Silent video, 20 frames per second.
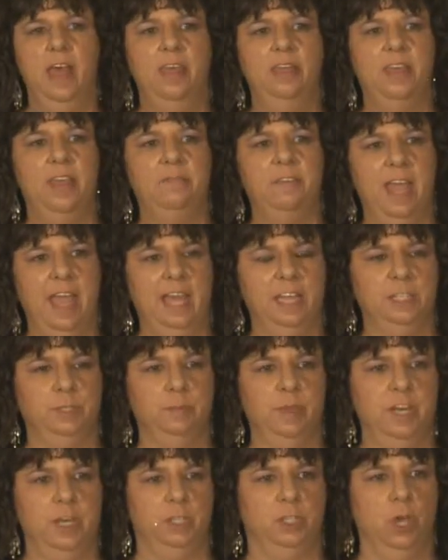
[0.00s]
They've asked
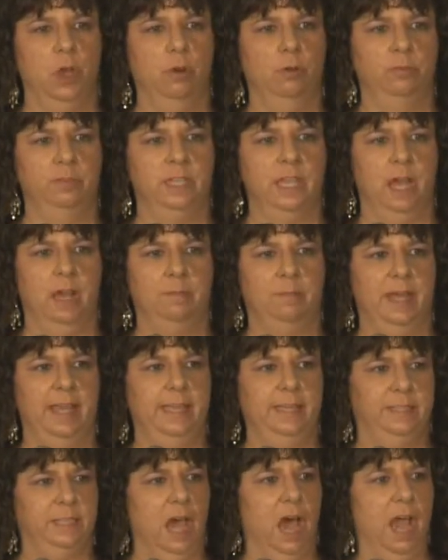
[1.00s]
me to tone down my
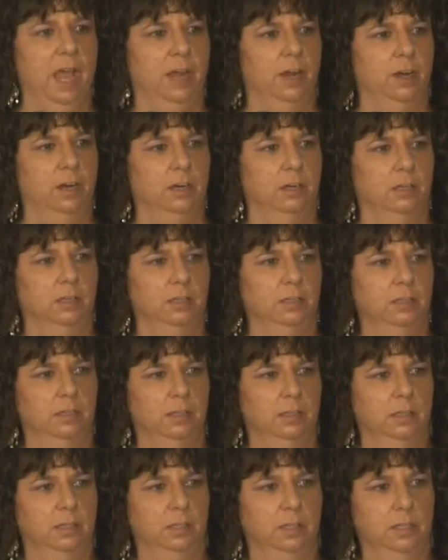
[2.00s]
attire,
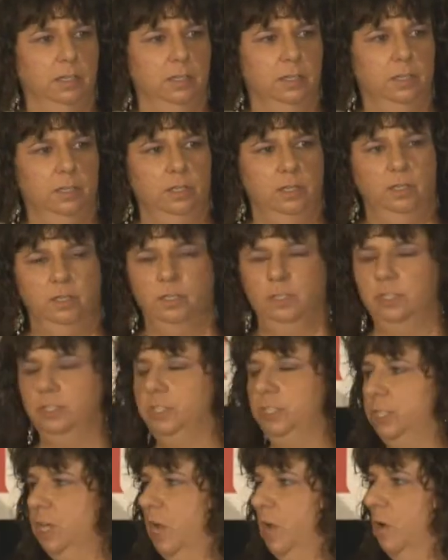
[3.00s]

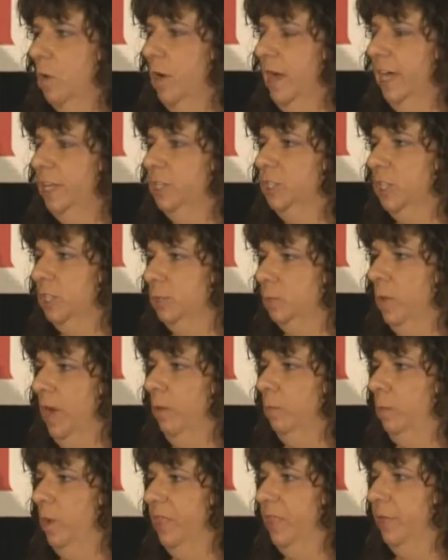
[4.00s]
so I just
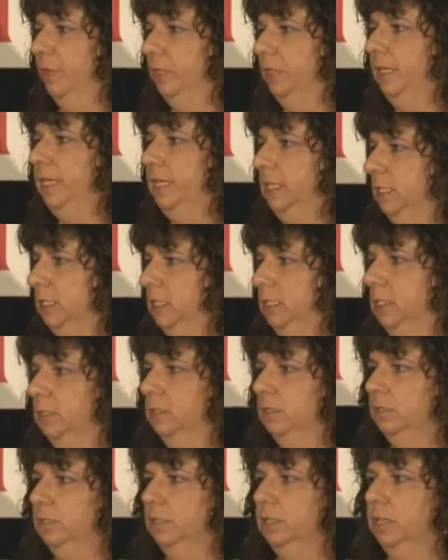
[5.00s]
went with the least,
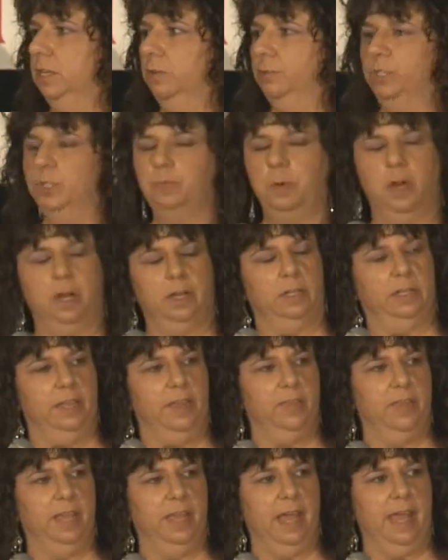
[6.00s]
sparkly
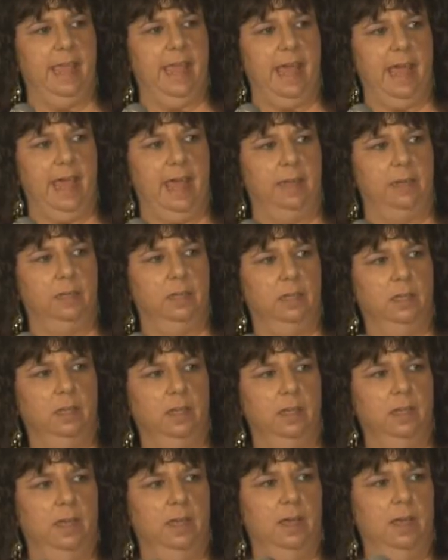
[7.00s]
thing I had.
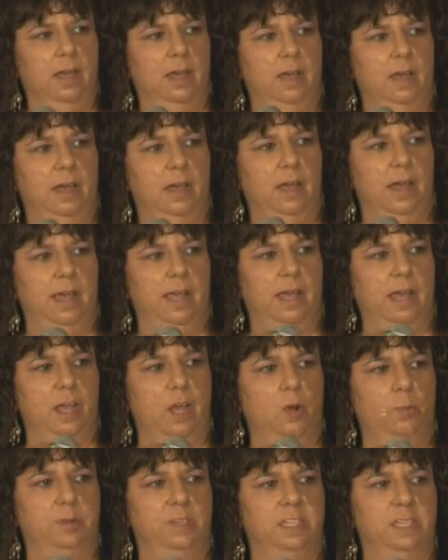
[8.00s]
I
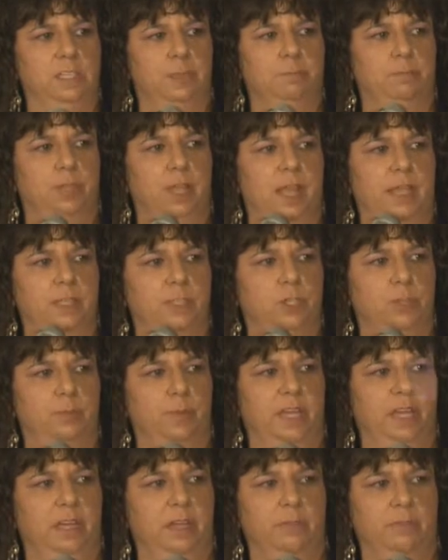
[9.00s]
hope it doesn't blind too
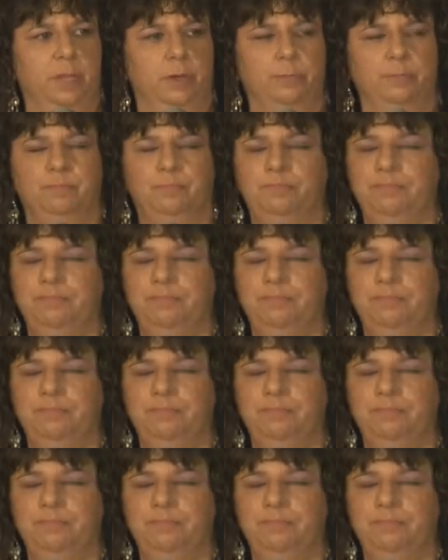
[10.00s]
many of you.